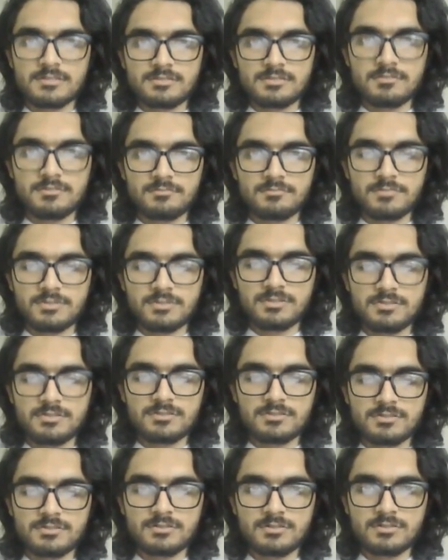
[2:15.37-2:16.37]

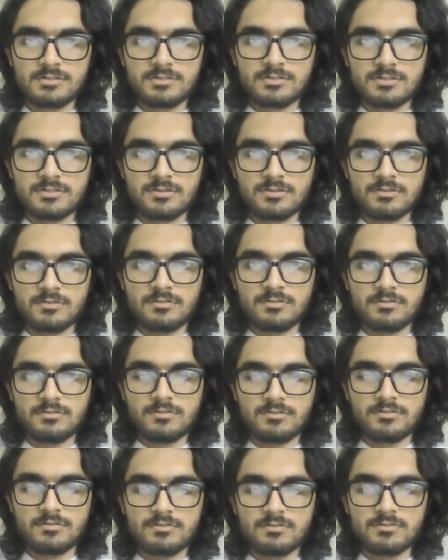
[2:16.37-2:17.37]
submission
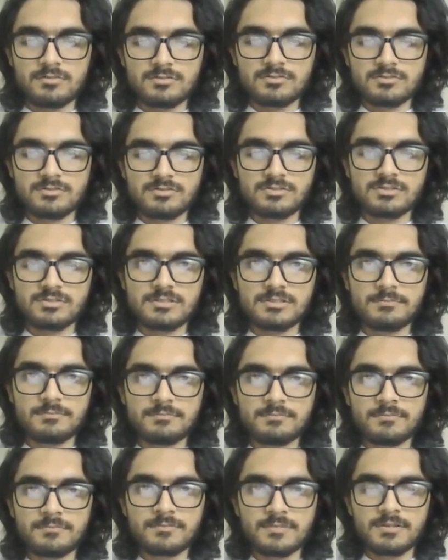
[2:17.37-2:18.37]
on
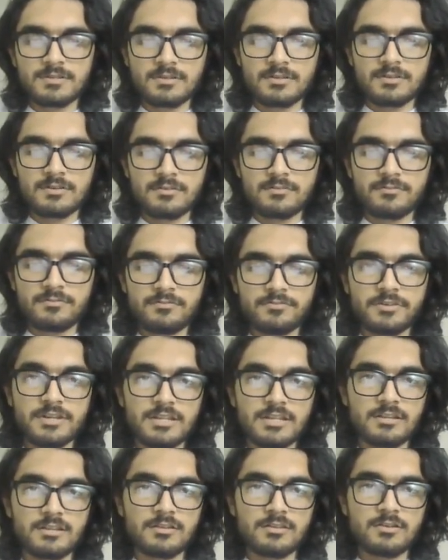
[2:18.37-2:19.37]
gym
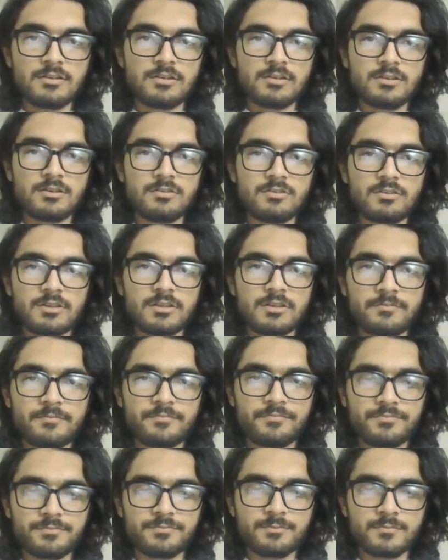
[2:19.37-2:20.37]
funnel. Okay,
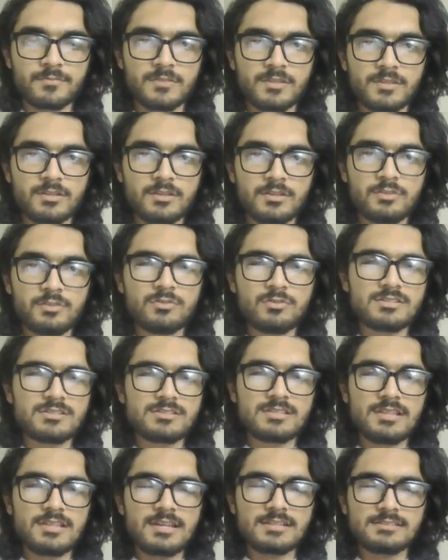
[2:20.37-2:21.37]
you
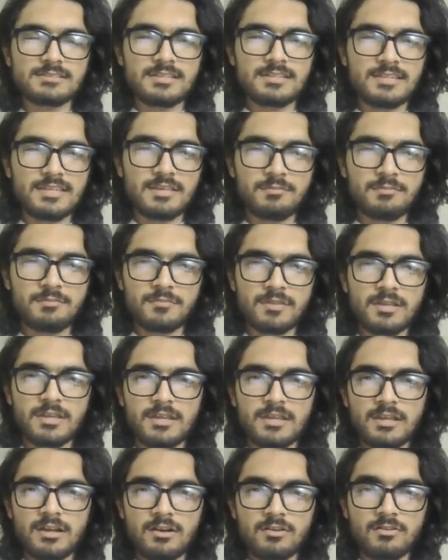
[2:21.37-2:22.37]
can select the name
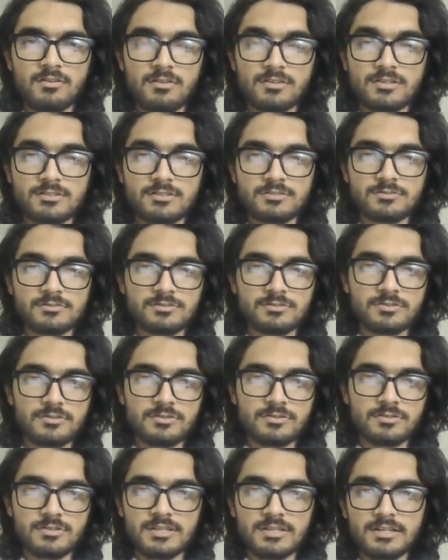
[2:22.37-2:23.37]
according to
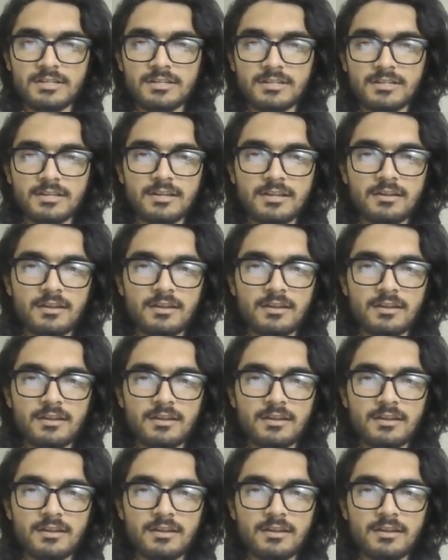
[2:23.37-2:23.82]
your need